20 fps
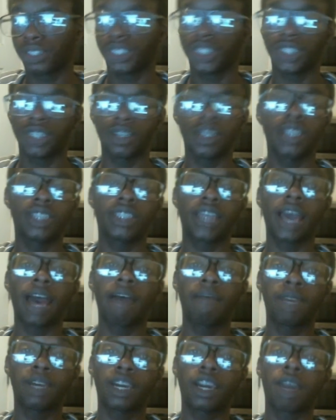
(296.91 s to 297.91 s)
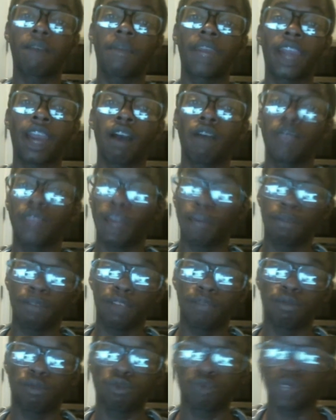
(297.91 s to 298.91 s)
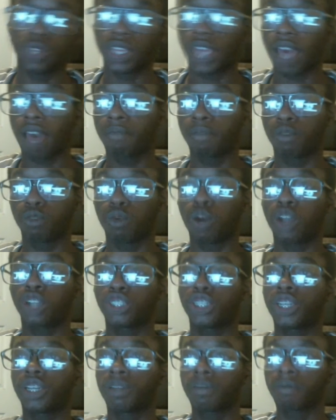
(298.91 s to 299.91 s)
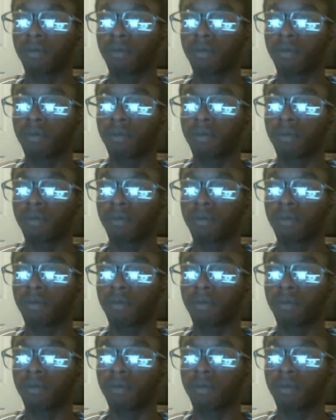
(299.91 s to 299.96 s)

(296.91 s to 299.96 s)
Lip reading: series that have been coming out that people really haven't been watching.